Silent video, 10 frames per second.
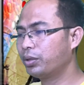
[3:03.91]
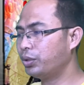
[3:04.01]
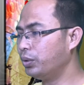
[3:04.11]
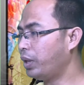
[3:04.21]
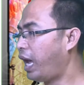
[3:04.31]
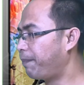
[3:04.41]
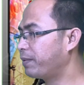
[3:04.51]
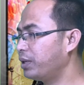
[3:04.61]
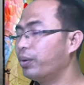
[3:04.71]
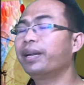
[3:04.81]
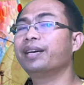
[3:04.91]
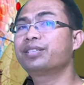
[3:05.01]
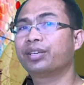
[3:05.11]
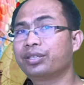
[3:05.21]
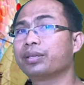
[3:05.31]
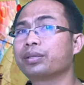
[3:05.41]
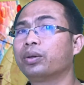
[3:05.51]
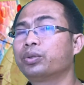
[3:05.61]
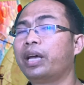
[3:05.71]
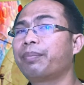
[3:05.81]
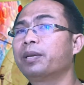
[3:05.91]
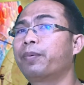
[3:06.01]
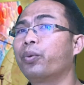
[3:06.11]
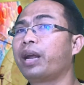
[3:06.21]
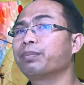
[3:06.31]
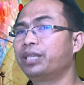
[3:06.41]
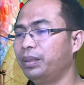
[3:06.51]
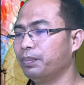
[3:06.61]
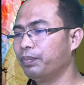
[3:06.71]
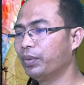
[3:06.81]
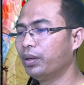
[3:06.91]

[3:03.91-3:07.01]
to help the organizations or to help the program team